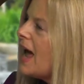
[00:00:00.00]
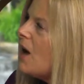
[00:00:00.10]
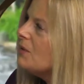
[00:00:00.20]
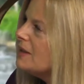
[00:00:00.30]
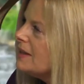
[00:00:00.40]

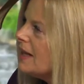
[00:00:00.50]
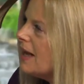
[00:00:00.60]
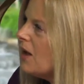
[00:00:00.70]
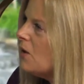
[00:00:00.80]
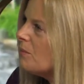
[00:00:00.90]
How can they
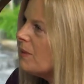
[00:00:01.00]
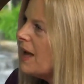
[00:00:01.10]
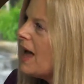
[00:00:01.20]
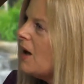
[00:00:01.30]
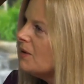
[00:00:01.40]
help?
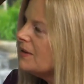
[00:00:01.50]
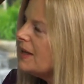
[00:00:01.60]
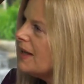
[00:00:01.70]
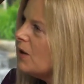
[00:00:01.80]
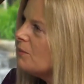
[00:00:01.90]
How can
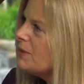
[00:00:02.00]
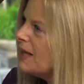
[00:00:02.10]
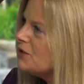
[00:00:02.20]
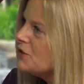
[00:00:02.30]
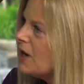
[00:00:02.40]
they help
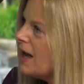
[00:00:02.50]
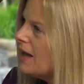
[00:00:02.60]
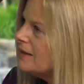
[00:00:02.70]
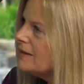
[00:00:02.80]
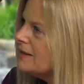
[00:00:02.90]
that
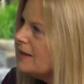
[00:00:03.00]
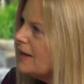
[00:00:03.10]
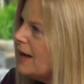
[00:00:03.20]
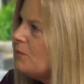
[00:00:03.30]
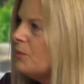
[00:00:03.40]
child?
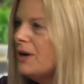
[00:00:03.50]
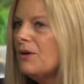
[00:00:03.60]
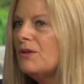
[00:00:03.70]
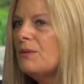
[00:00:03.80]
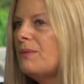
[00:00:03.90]
And
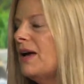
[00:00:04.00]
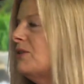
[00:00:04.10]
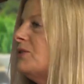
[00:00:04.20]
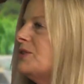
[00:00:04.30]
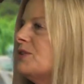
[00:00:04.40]
where are the
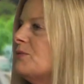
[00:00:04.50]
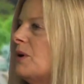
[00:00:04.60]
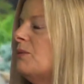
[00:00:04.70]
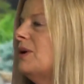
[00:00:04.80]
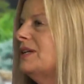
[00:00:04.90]
boundaries of
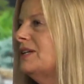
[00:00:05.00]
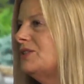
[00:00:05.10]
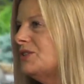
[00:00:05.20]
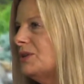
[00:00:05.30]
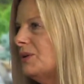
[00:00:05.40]
what one
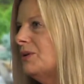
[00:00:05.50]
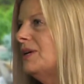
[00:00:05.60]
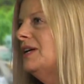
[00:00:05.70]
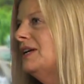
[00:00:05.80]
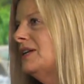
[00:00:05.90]
can do
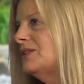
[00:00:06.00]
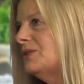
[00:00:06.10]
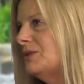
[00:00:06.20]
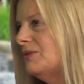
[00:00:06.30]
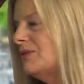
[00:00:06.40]

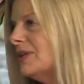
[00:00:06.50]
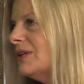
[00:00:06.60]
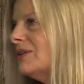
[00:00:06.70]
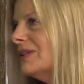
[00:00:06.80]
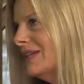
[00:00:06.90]
to
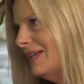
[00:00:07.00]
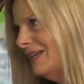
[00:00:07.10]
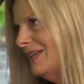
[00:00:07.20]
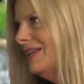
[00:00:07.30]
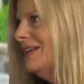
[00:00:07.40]

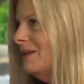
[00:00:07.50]
literally